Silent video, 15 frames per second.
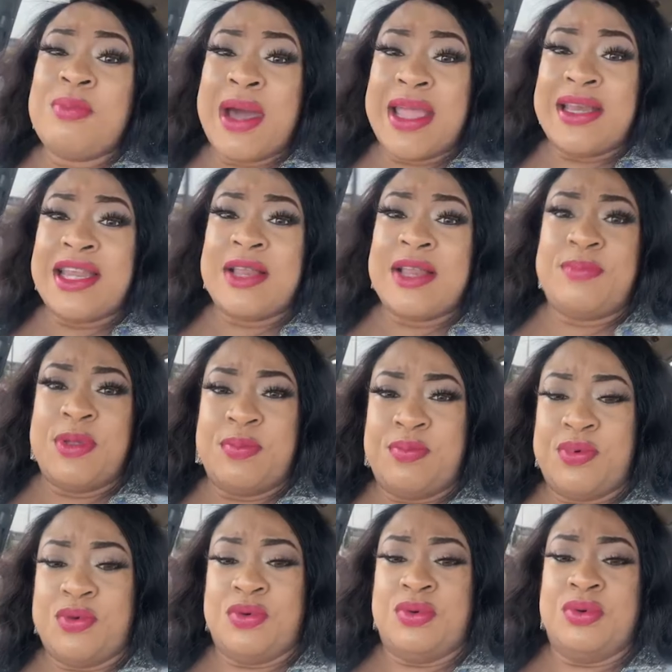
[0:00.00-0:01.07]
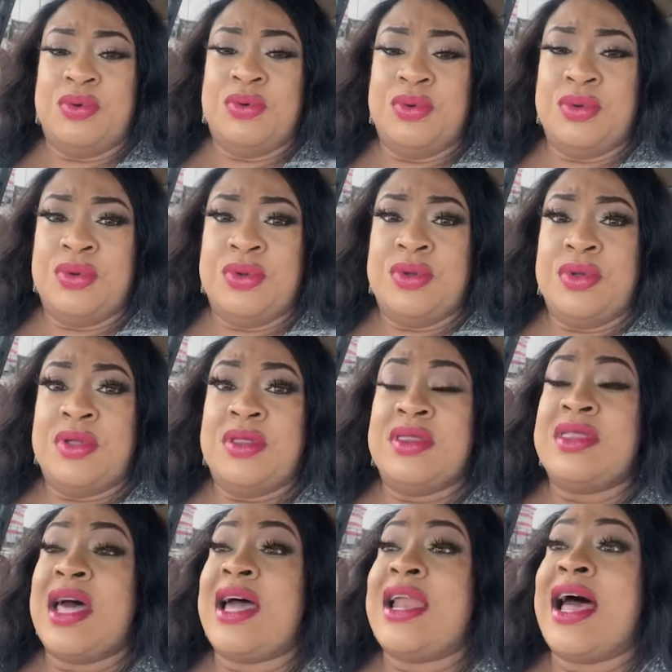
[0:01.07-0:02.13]
narrow-minded people
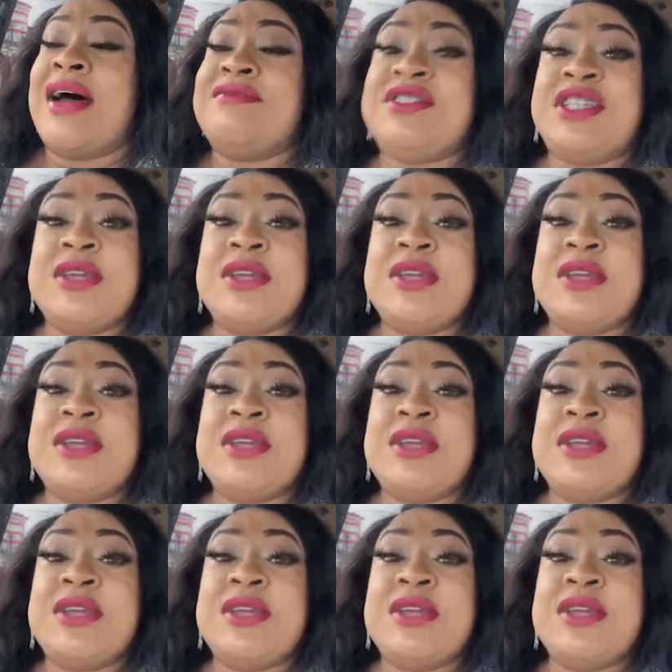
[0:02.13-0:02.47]
that have